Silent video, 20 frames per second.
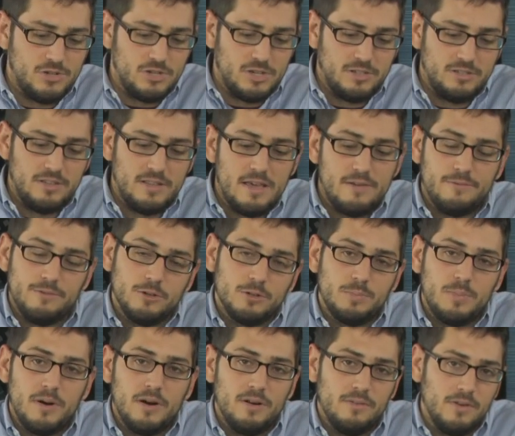just in that
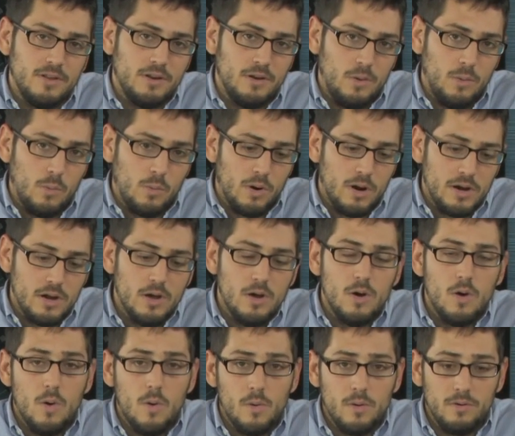first part of it and it'll work,
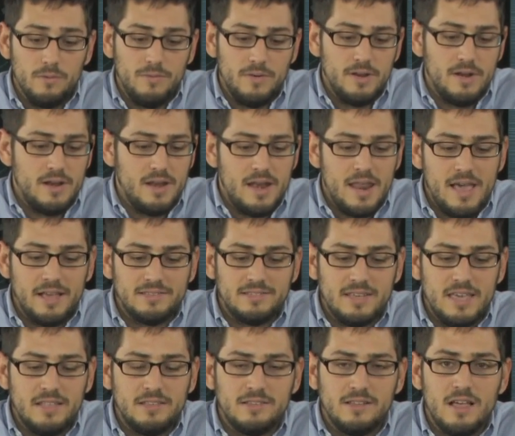or it'll fit in an
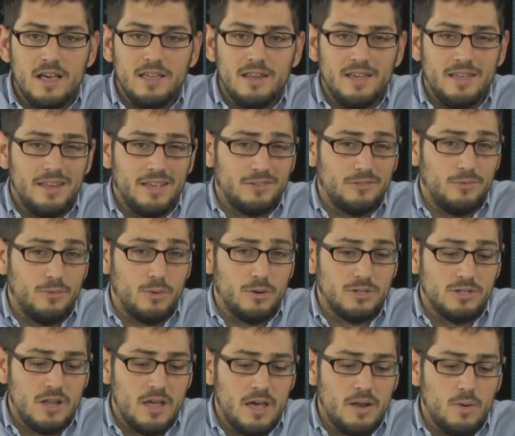X8 slot, an
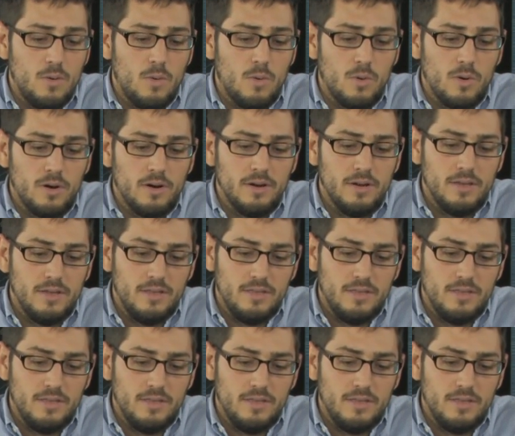X4 slot, or